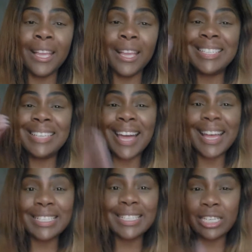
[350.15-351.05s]
It's
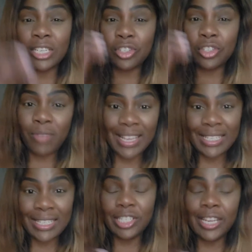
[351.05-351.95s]
constant,
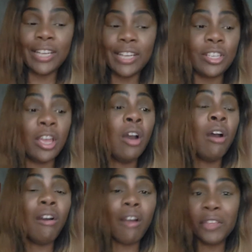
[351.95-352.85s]
drastic changes.
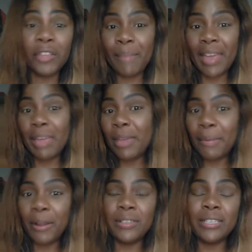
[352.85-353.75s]
Or you may be a
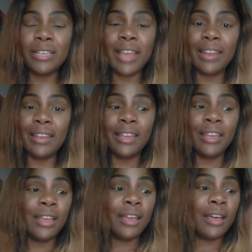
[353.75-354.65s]
person that
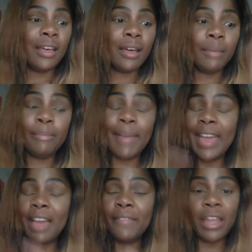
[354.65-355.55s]
may
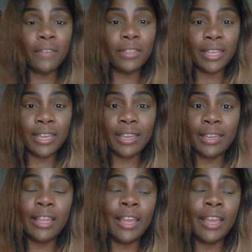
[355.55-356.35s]
have everything